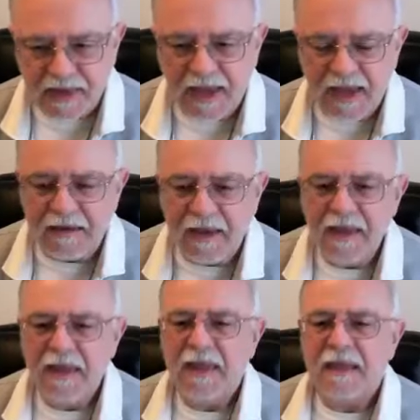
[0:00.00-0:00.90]
And
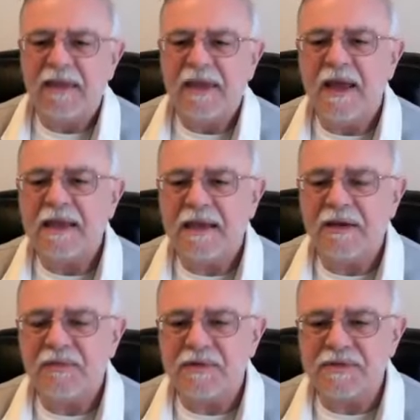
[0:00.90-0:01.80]
the
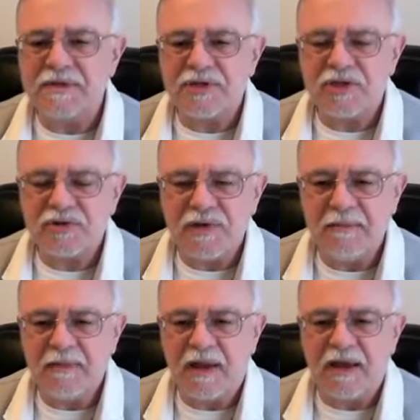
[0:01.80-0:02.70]
idea was to
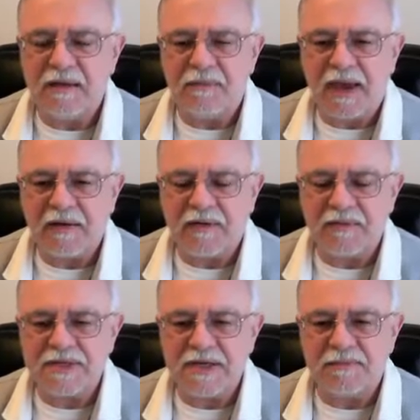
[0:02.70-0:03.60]
streamline the
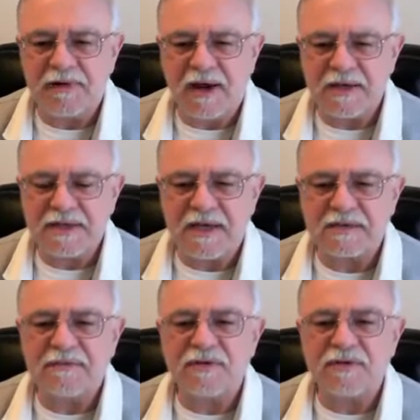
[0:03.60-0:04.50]
bankruptcy
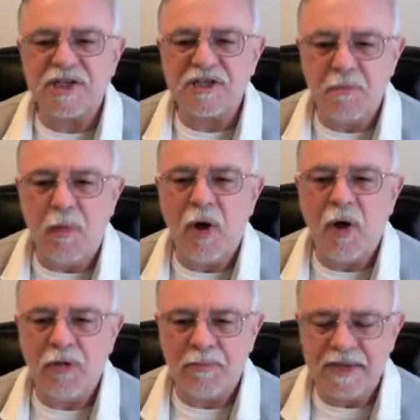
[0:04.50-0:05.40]
process for
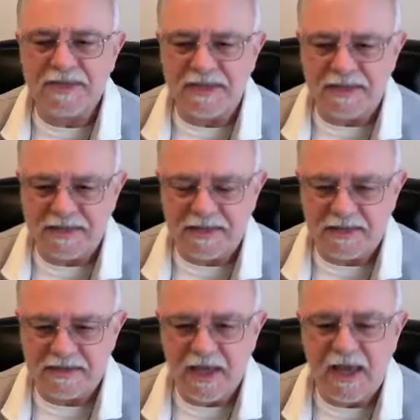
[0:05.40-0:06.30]
small
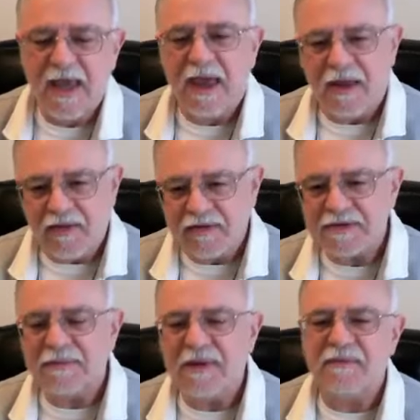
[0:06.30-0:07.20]
businesses. And there
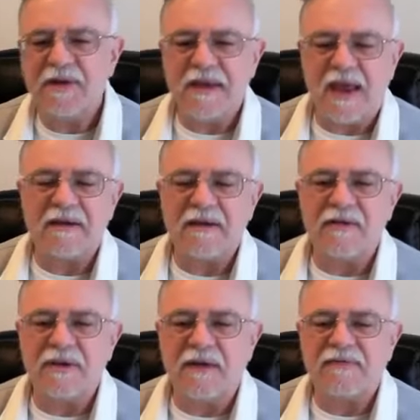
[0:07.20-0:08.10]
is a bit of a
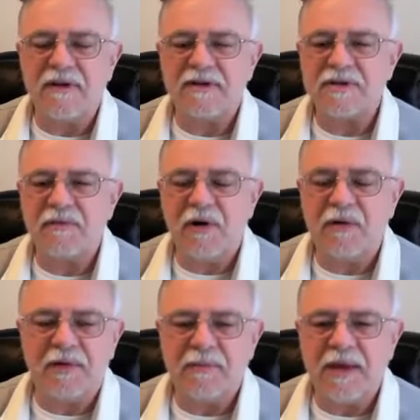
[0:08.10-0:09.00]
technical definition of
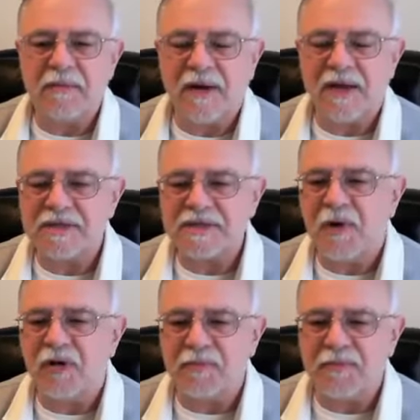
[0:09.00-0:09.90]
what we mean by a
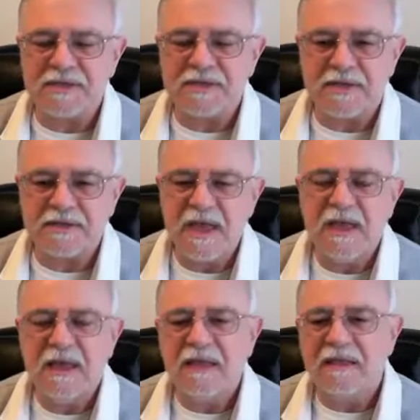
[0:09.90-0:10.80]
small business.
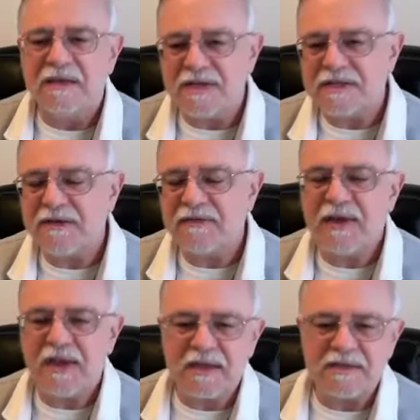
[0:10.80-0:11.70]
The gist of
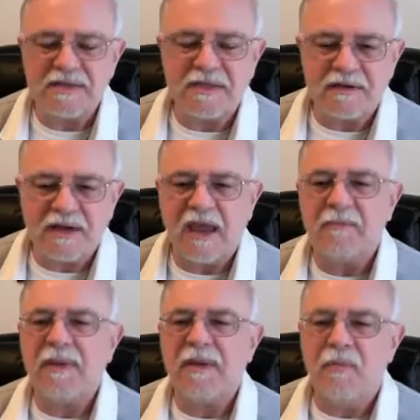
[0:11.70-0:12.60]
it is there
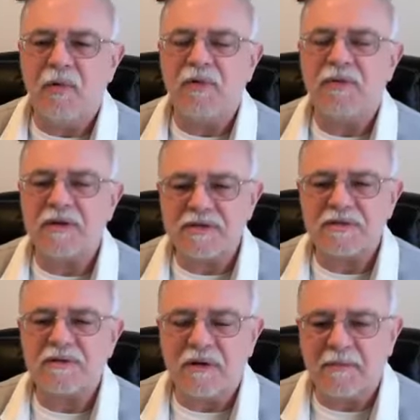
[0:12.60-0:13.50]
can't be more than a
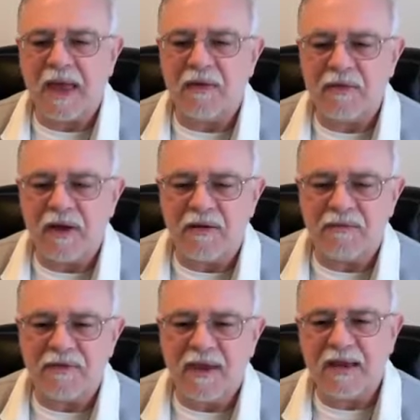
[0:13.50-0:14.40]
certain amount
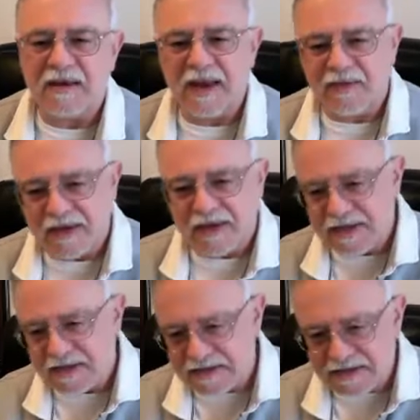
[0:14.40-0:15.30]
of debt. Now, that's
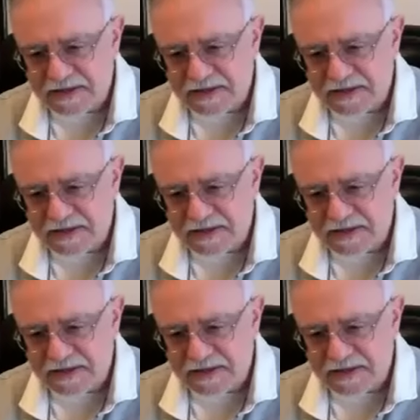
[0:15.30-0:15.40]
in a